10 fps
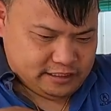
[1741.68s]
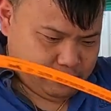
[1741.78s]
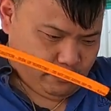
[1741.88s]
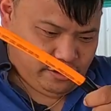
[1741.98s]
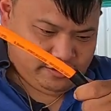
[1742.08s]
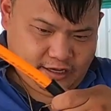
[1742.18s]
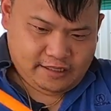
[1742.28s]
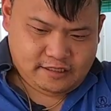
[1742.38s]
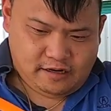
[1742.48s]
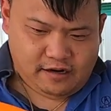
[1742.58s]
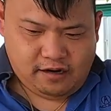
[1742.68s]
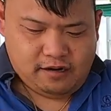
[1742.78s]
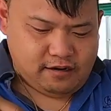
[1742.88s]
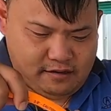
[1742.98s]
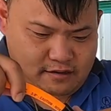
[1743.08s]
Tell me what your thoughts
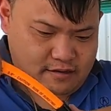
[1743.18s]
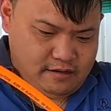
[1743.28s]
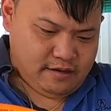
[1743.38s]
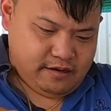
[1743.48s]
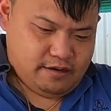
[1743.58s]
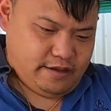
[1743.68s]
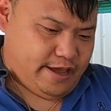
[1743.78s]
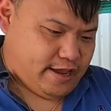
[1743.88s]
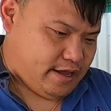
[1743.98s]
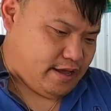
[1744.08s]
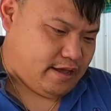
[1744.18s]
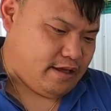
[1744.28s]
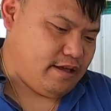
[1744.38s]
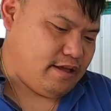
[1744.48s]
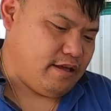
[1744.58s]
are. And
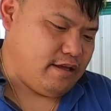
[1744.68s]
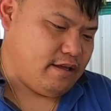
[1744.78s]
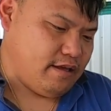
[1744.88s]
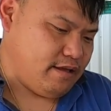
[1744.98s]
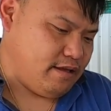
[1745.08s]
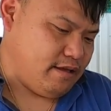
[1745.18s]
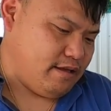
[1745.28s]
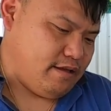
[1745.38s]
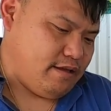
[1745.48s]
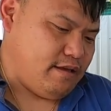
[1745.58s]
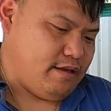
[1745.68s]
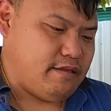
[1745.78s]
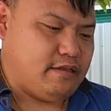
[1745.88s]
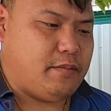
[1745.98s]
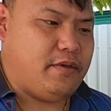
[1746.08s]

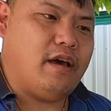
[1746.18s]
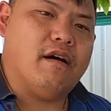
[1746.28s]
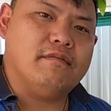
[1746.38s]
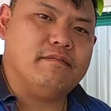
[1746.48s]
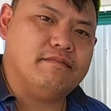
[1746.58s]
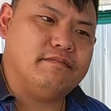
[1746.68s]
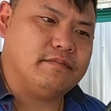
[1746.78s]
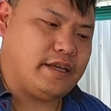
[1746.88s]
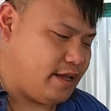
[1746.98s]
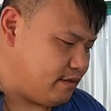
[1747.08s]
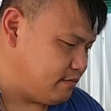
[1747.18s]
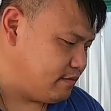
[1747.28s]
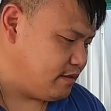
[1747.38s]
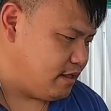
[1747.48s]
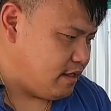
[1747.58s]
that'll be all, okay?
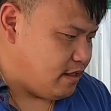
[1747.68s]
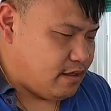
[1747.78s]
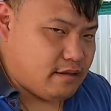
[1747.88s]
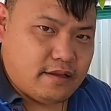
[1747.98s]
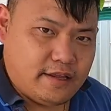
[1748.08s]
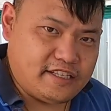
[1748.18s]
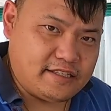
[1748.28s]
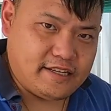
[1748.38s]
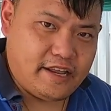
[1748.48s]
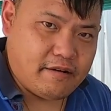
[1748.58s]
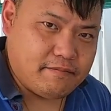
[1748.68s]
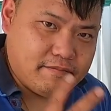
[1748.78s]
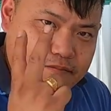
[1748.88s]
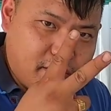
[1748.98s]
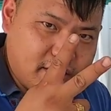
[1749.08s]
Catch you guys later.
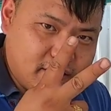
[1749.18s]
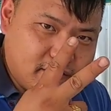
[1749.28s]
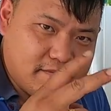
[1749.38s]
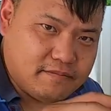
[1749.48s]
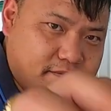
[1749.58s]
Peace.